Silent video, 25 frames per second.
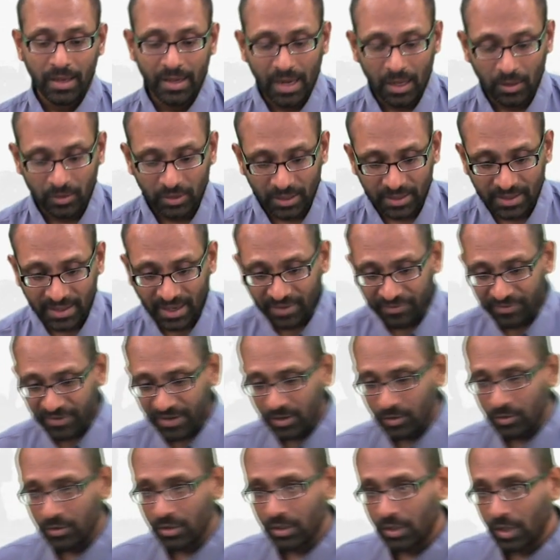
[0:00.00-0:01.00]
Now the
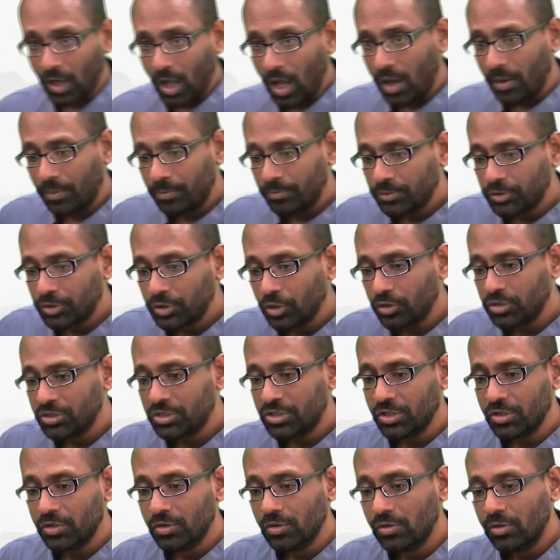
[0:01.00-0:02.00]
graphic on the top
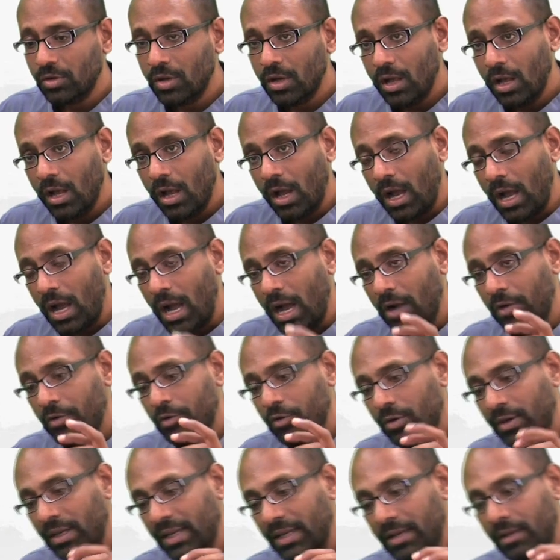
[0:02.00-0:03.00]
shows you how
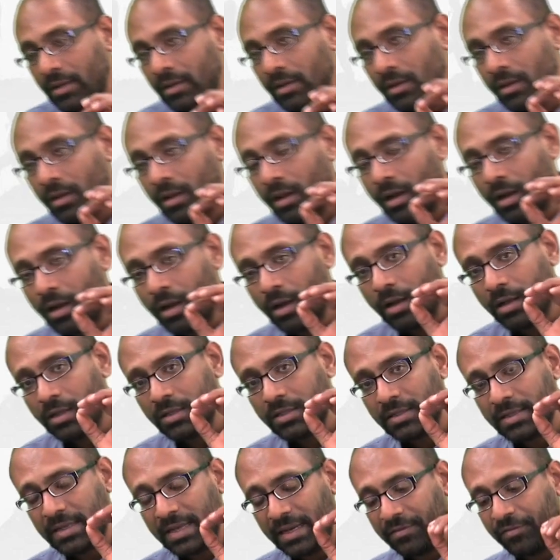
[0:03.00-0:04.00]
you can
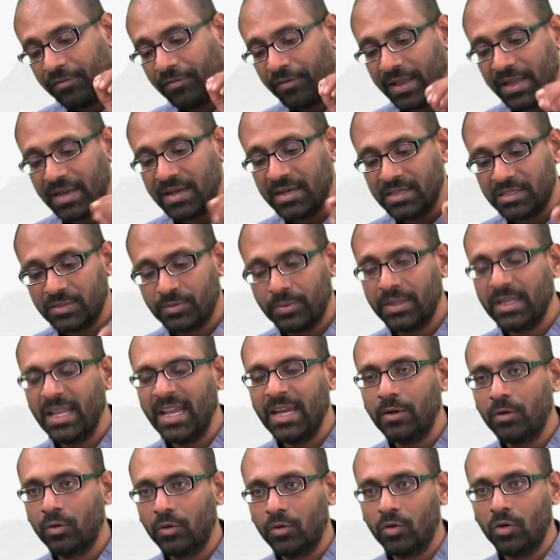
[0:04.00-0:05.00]
uh, get fairness with
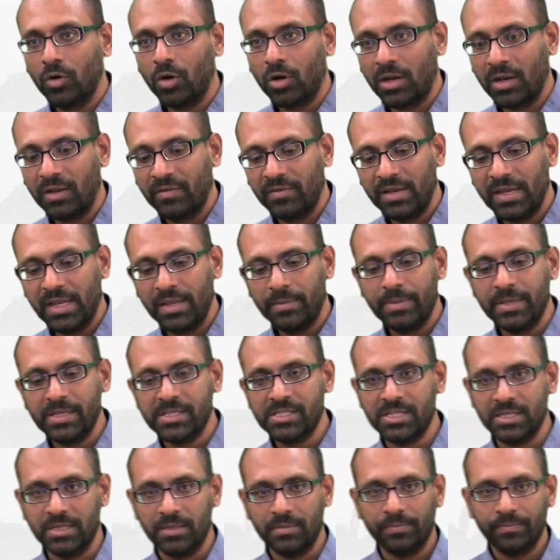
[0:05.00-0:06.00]
802.11
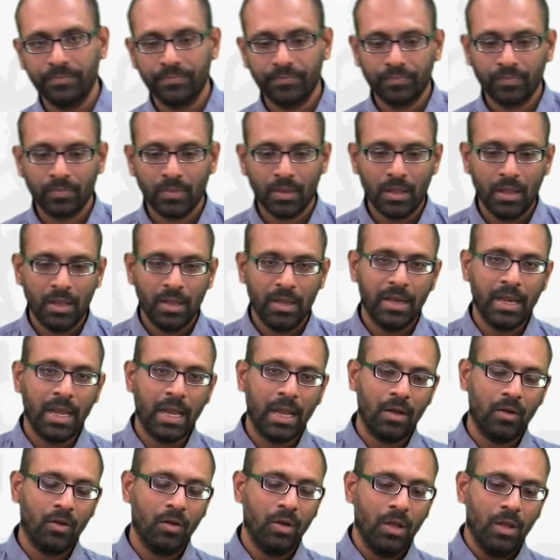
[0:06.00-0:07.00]
ABG.
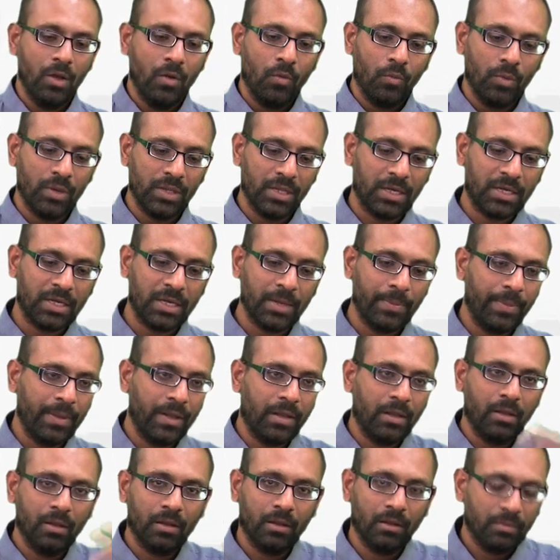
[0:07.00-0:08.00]
Now with a
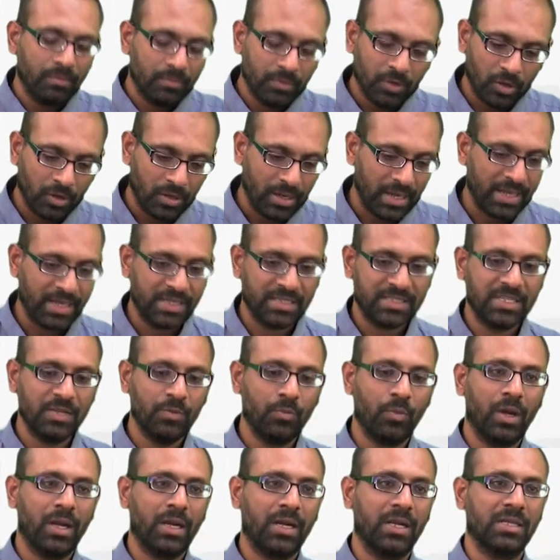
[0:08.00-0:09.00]
typical you know legacy
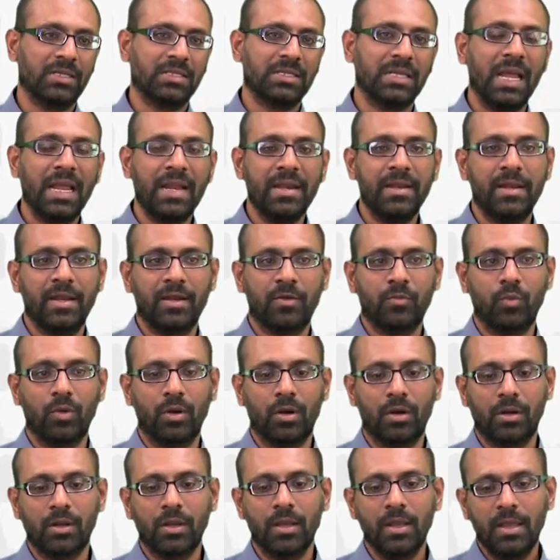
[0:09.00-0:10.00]
wireless LAN
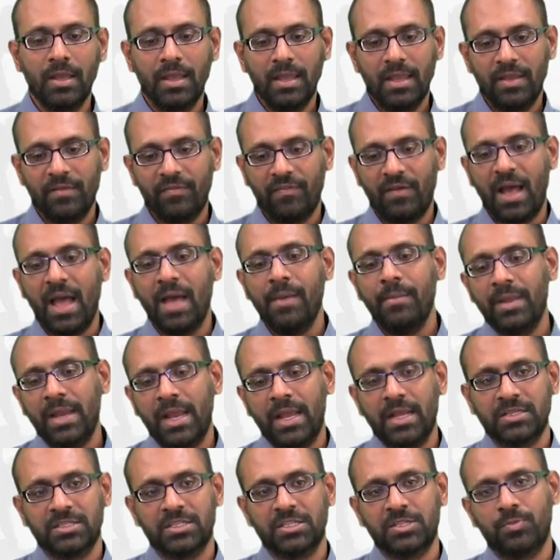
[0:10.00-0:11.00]
network, if I'm an
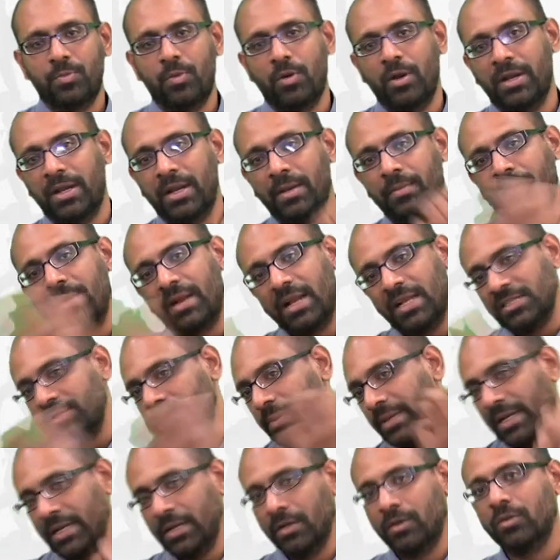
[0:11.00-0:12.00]
access point, I'm
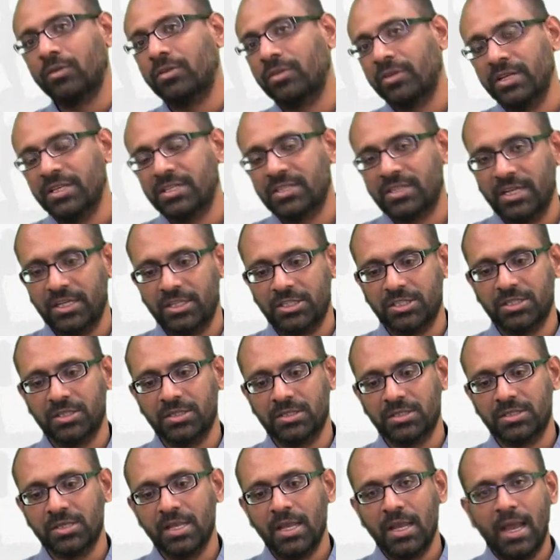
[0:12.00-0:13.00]
transmitting to three
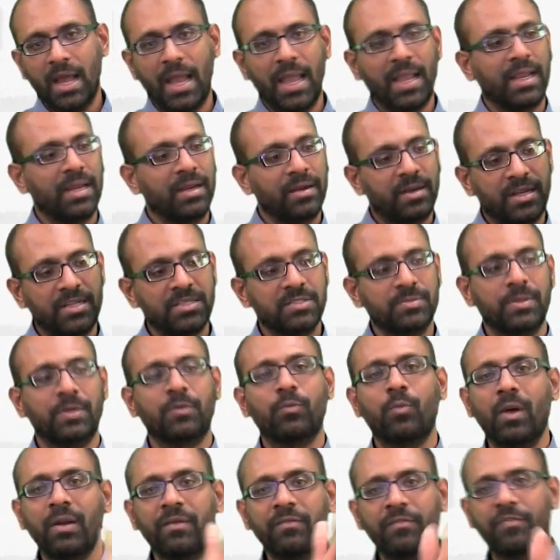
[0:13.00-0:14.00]
stations, I can
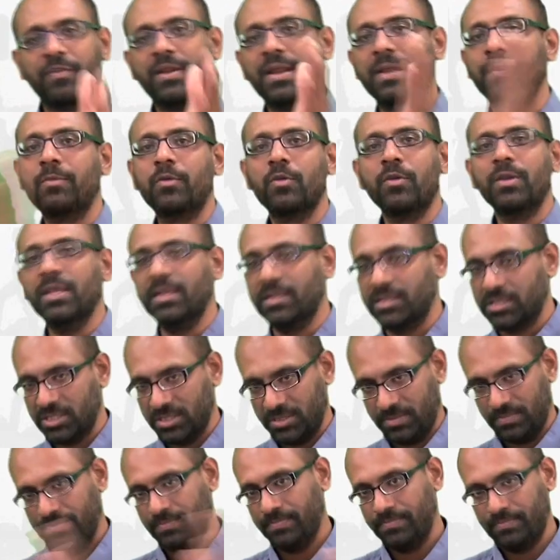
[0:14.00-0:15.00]
transmit one frame to
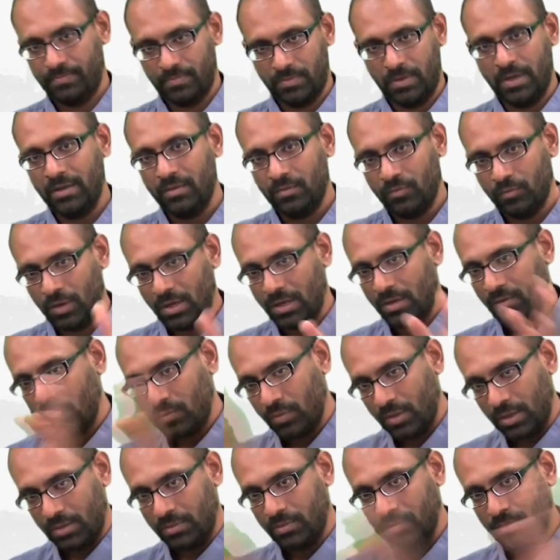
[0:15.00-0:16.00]
each, right?
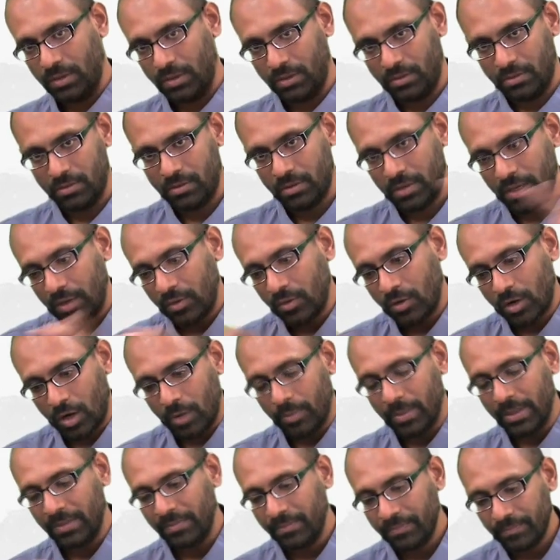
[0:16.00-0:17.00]
One, one, one, round
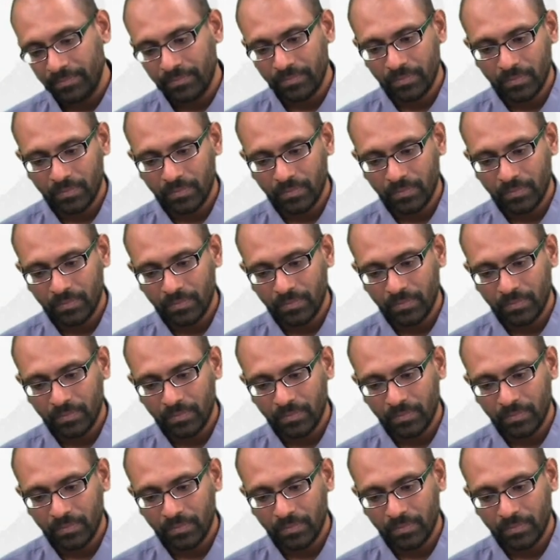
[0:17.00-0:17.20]
robin.